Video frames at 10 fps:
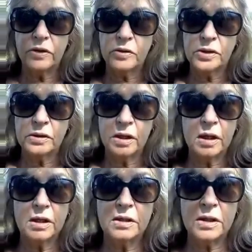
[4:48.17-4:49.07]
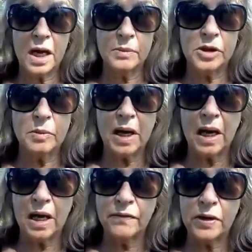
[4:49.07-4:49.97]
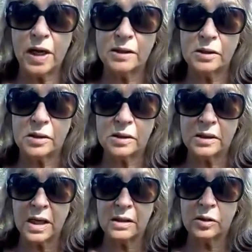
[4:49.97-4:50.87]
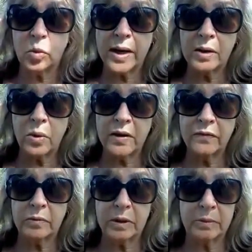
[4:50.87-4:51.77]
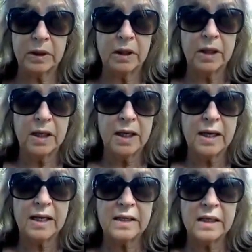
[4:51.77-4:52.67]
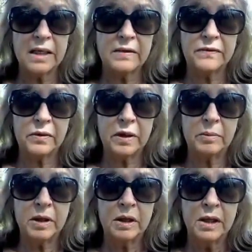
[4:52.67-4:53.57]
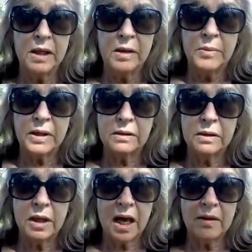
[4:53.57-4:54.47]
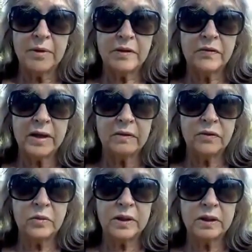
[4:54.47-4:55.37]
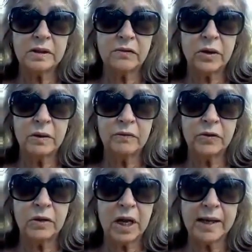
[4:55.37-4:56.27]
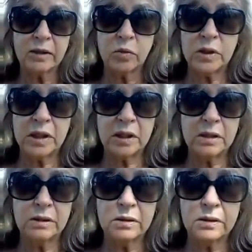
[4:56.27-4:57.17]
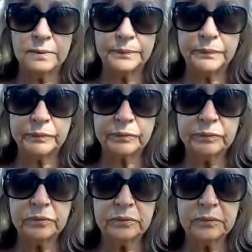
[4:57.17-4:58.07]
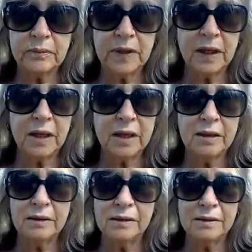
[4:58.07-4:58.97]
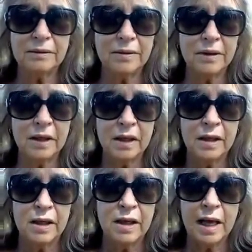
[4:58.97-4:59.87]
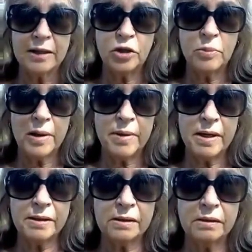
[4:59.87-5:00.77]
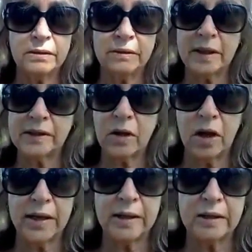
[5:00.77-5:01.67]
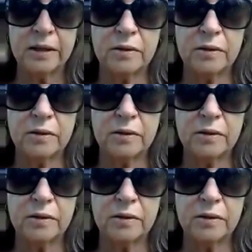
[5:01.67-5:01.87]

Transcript: There's times in my life that I swayed away from them, and I didn't live for him. But I've been a faithful witness for him for the last 20 years, and I do my best. That's all I can